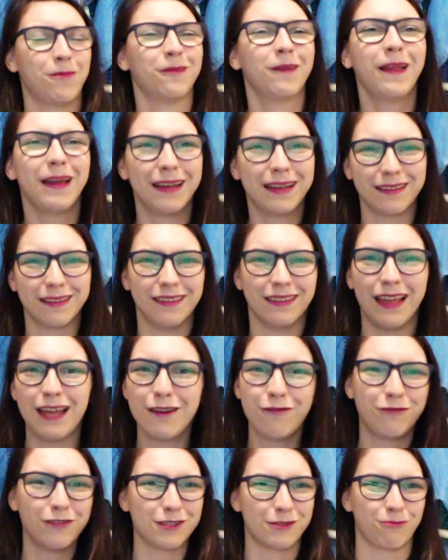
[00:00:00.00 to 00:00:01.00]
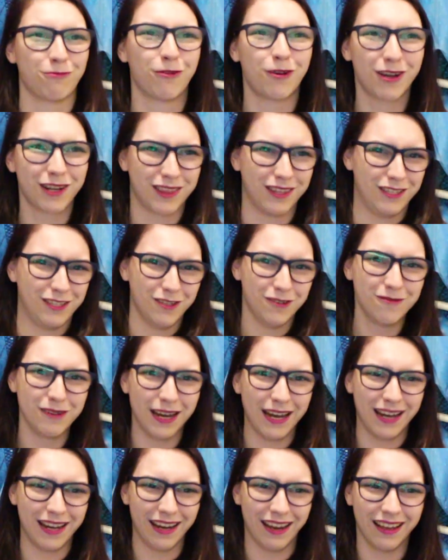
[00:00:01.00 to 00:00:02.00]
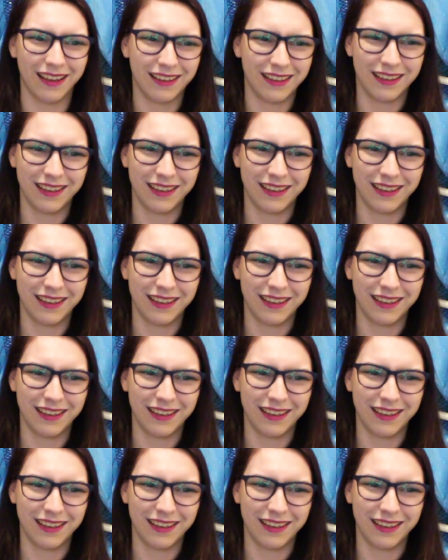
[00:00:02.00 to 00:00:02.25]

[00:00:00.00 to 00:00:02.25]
Like, life is worth doing